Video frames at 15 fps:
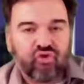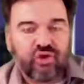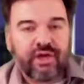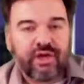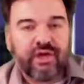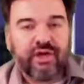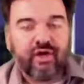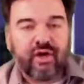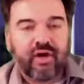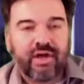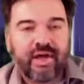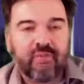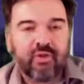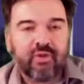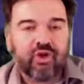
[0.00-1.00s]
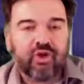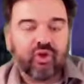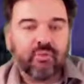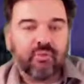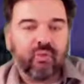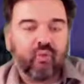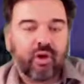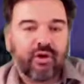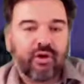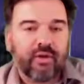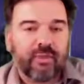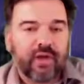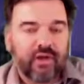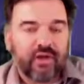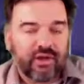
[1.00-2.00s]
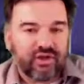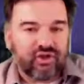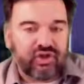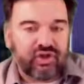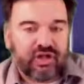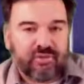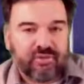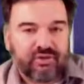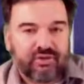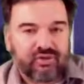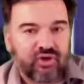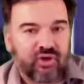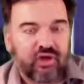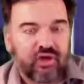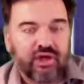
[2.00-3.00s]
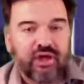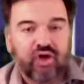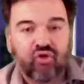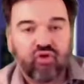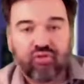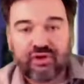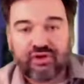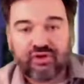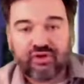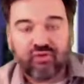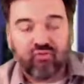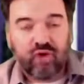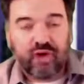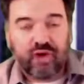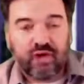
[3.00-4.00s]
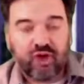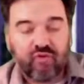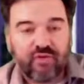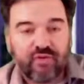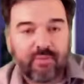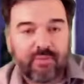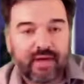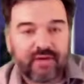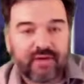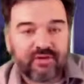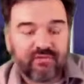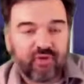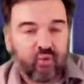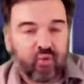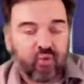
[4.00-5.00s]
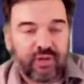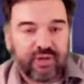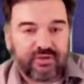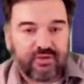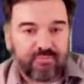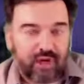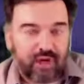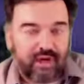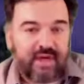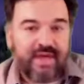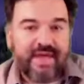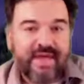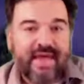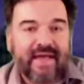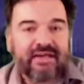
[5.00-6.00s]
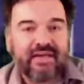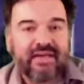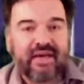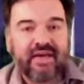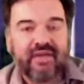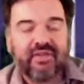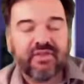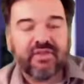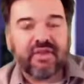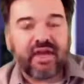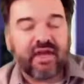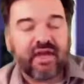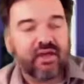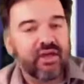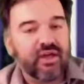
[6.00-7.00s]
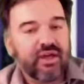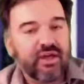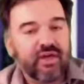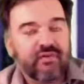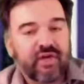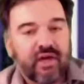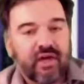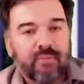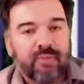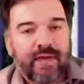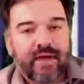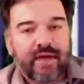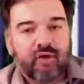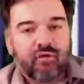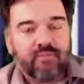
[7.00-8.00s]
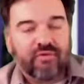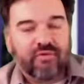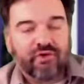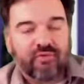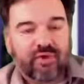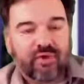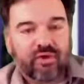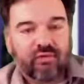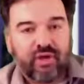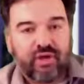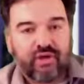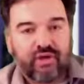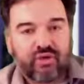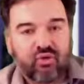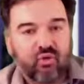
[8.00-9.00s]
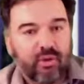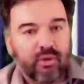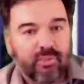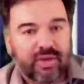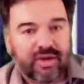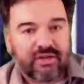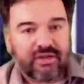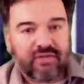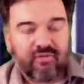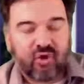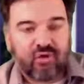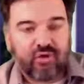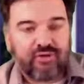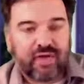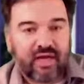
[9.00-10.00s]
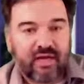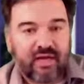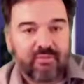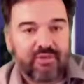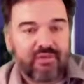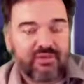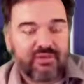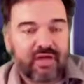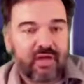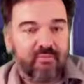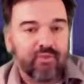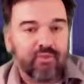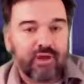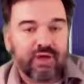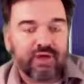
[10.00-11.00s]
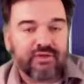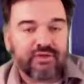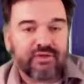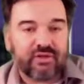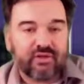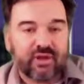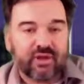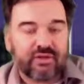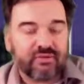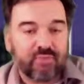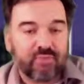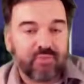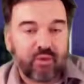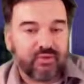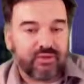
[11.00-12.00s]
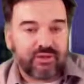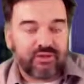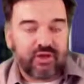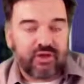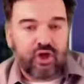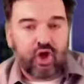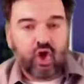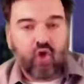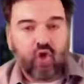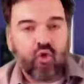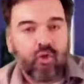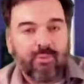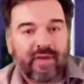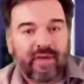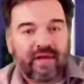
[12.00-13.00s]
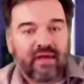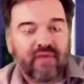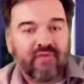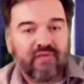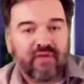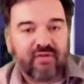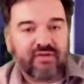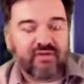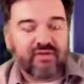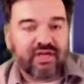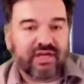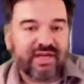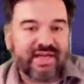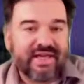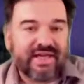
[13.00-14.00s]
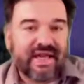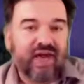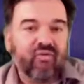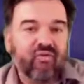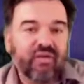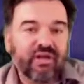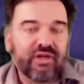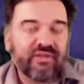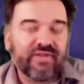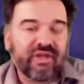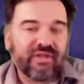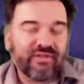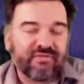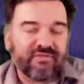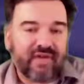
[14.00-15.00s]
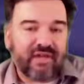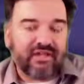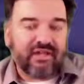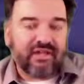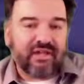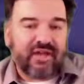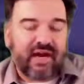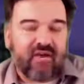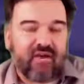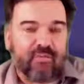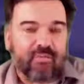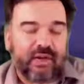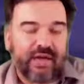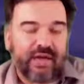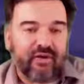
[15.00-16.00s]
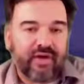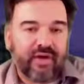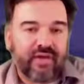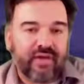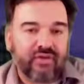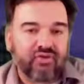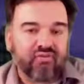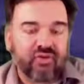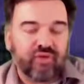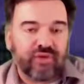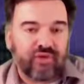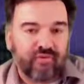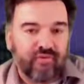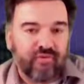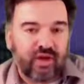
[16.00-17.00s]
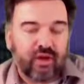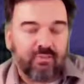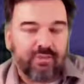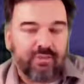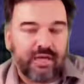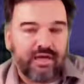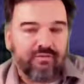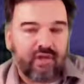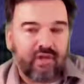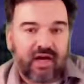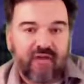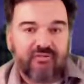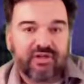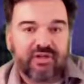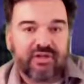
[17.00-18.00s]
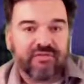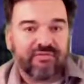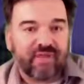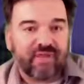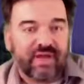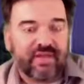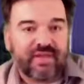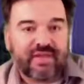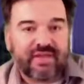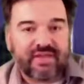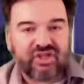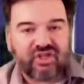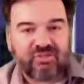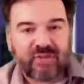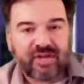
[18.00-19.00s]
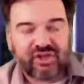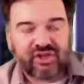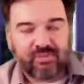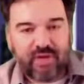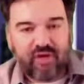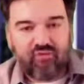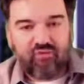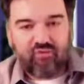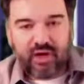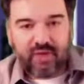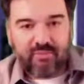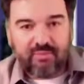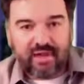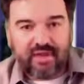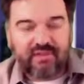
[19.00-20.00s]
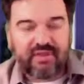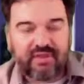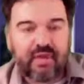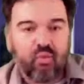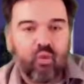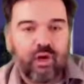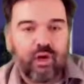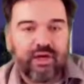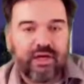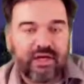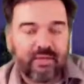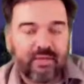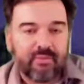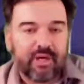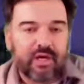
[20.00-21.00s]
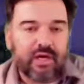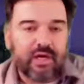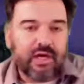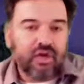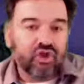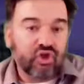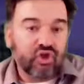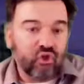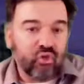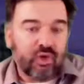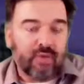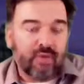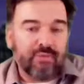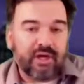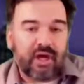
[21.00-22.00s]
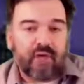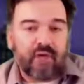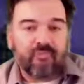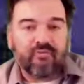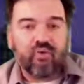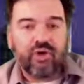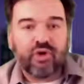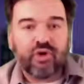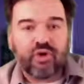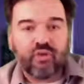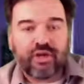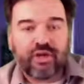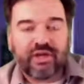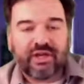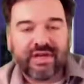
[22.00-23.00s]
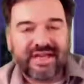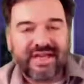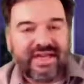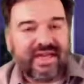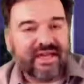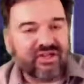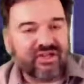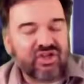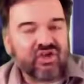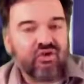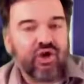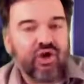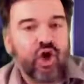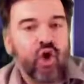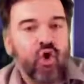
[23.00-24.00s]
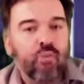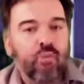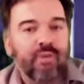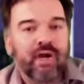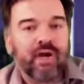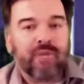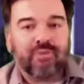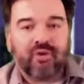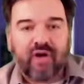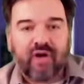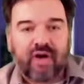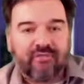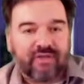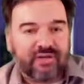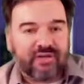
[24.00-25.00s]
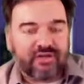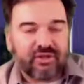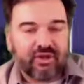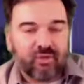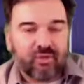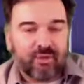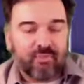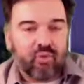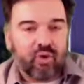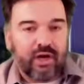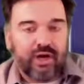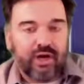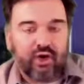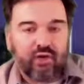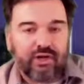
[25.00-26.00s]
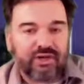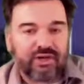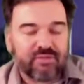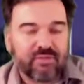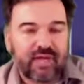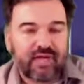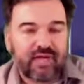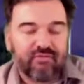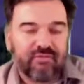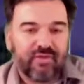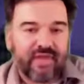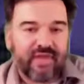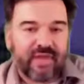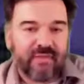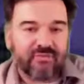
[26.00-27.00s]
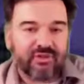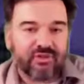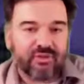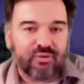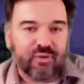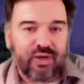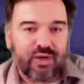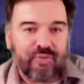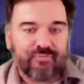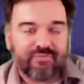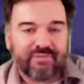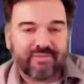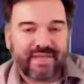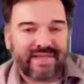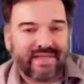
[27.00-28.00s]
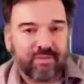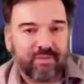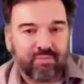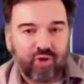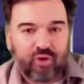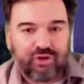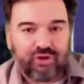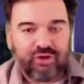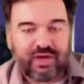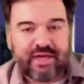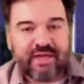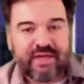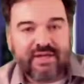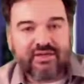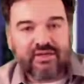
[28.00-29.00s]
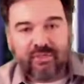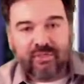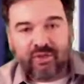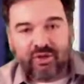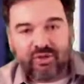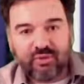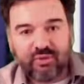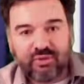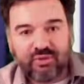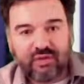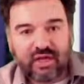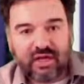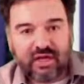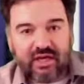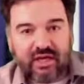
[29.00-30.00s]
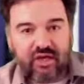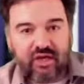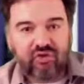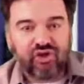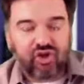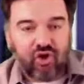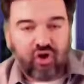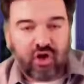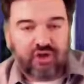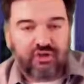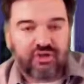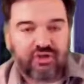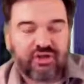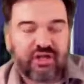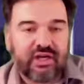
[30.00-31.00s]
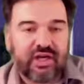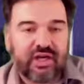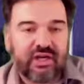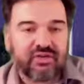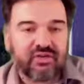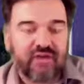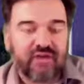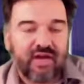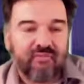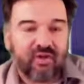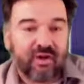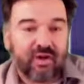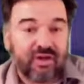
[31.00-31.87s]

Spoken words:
Troy here. I am a little bit worried about each team has certainly increased the running over the past few weeks, but at the end of the day, you've got a battle of two of the greatest quarterbacks of all time, and Tom Brady is the greatest postseason quarterback I've ever seen. I really think the fact that LeGarrette Blount has developed and evolved into finally that smash-mouth running back that they wanted him to become for New England, he's just going to open up their offense a little bit more. I don't expect for them to take an approach similar to what the San Diego Chargers did against Denver.